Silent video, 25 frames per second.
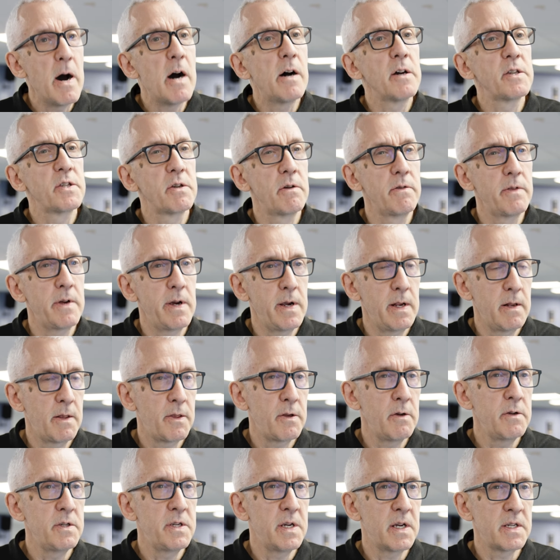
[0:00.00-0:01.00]
pass on that
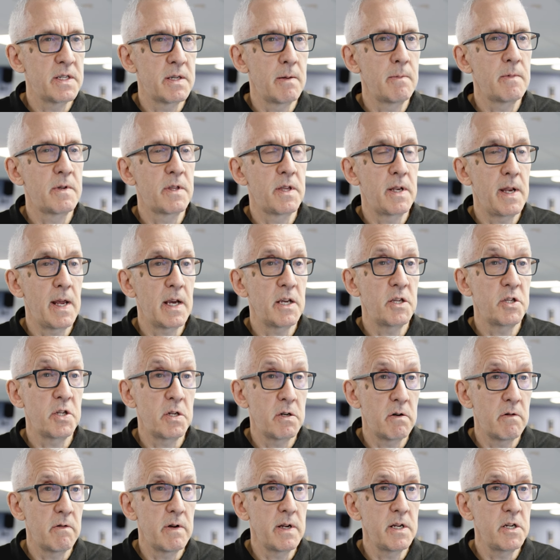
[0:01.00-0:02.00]
enthusiasm to the next
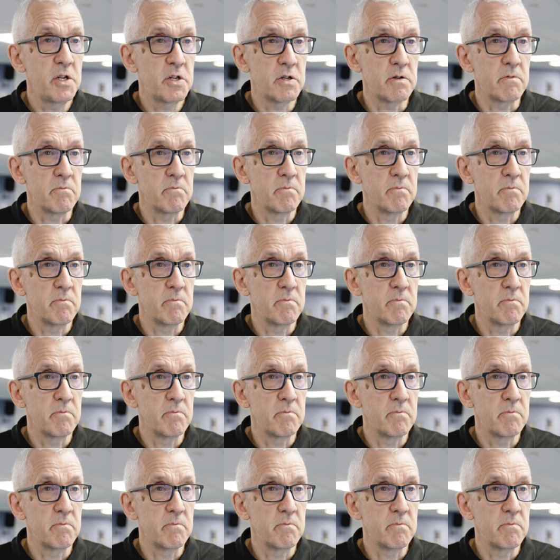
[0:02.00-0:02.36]
generation.